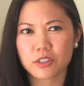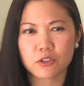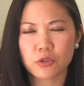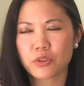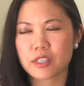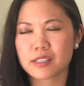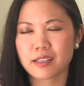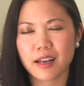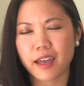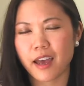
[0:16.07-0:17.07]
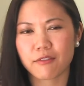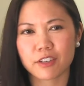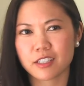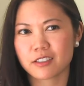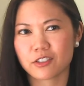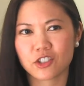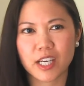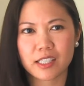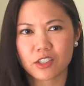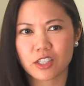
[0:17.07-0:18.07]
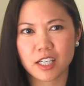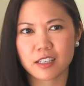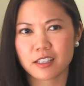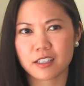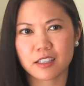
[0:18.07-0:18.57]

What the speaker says: The truth is that I haven't changed it